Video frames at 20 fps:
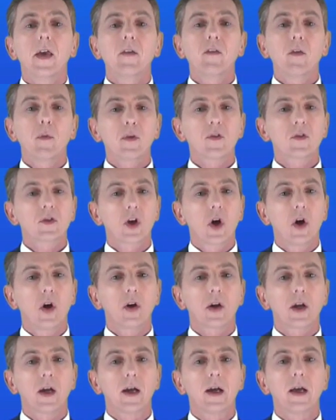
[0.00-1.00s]
If it was
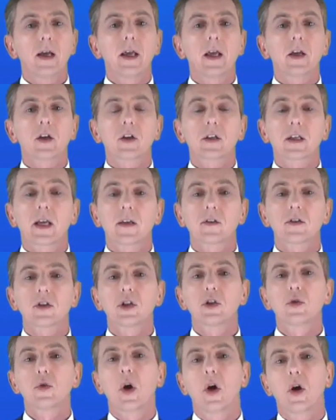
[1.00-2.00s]
darker, it could get
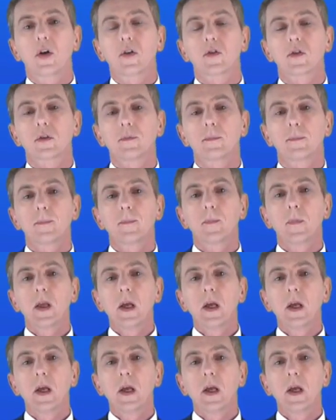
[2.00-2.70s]
too hot.